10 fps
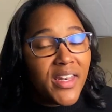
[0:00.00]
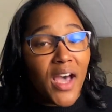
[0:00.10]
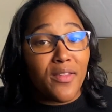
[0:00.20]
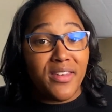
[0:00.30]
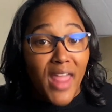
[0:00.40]

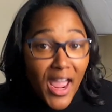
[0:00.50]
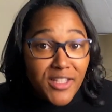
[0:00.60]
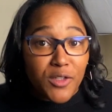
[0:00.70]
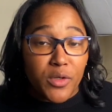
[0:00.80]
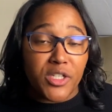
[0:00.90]
Now, the
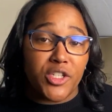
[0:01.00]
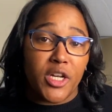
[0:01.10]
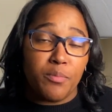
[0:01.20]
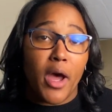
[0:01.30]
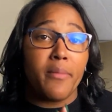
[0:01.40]
next question,
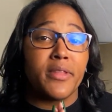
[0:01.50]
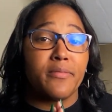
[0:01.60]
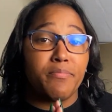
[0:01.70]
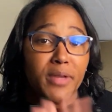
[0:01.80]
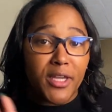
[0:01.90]
and probably the
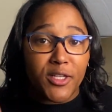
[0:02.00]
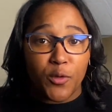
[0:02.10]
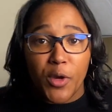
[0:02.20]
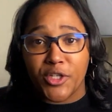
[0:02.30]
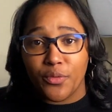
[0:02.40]
biggest
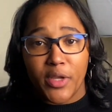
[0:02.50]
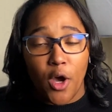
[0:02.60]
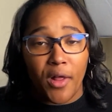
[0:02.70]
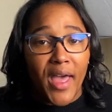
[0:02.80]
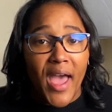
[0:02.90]
question we
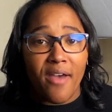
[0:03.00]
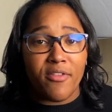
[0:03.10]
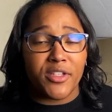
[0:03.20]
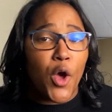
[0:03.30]
all have, is